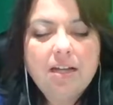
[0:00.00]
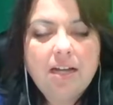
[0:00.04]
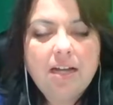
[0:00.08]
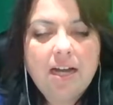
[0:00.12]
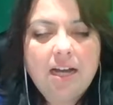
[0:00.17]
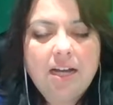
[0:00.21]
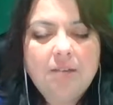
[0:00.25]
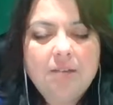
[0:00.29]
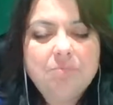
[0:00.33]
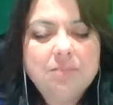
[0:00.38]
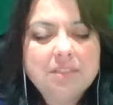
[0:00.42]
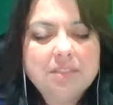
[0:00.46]

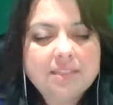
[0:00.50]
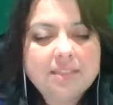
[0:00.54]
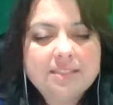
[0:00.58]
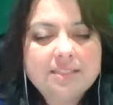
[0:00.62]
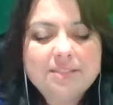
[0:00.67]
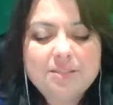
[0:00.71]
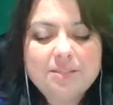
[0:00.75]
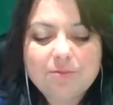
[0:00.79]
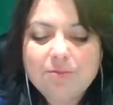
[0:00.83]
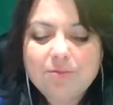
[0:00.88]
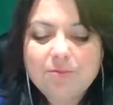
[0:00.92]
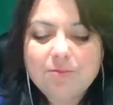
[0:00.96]
um,
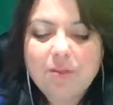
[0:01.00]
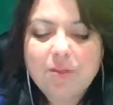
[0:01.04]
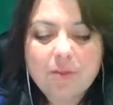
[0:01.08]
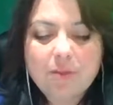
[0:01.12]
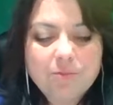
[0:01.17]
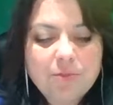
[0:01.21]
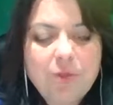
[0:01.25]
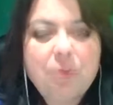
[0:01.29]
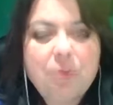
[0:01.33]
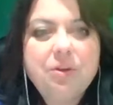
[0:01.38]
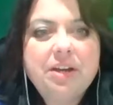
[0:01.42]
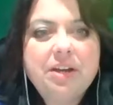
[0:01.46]
let's I'm
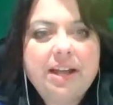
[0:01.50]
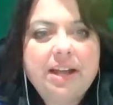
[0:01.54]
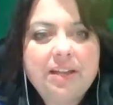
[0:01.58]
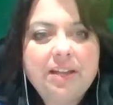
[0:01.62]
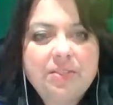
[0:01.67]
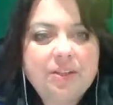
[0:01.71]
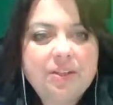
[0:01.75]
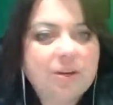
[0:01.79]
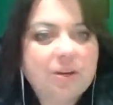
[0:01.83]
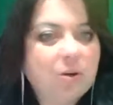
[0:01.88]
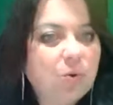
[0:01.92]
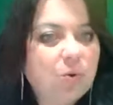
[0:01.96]
throwing it
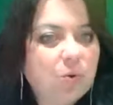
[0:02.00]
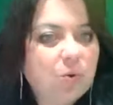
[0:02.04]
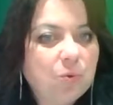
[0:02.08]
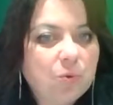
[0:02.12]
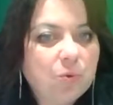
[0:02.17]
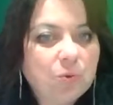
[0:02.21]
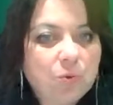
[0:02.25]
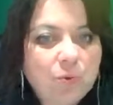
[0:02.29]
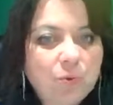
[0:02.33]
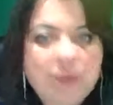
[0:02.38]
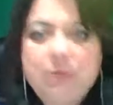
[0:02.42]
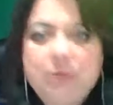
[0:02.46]
out there,
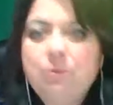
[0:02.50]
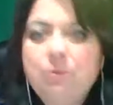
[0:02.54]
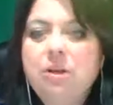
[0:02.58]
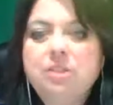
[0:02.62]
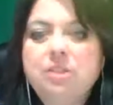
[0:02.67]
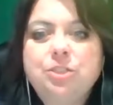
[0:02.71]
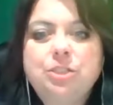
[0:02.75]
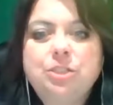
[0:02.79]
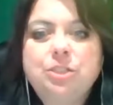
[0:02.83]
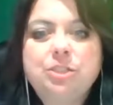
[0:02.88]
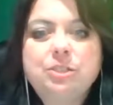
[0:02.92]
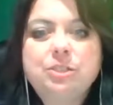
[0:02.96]
Weight
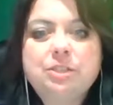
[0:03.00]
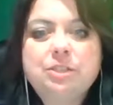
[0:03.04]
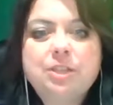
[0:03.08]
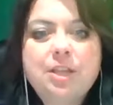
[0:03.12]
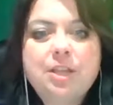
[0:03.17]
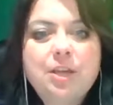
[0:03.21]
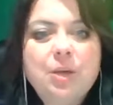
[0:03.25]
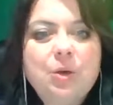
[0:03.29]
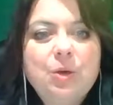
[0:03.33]
Watchers.